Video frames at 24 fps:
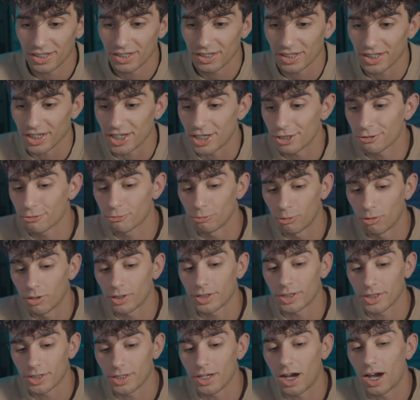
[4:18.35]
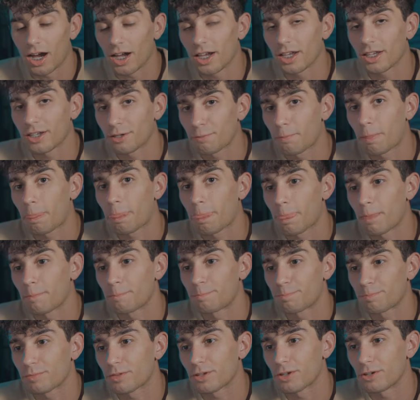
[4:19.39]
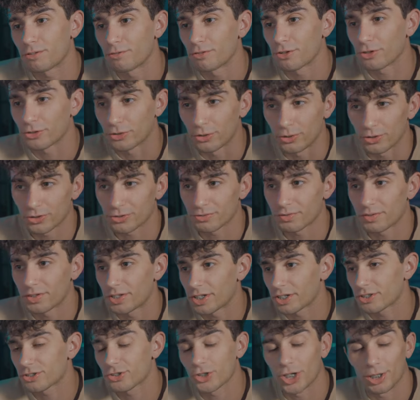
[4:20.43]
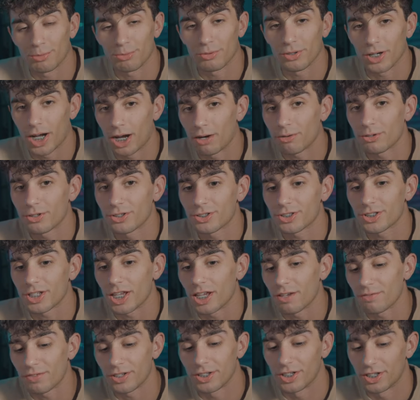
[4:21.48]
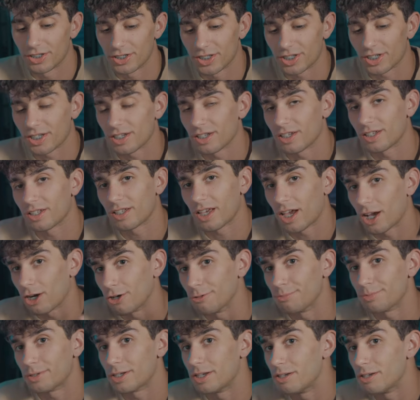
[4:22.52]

Like he's going to die over the course of the next couple hours if he doesn't get help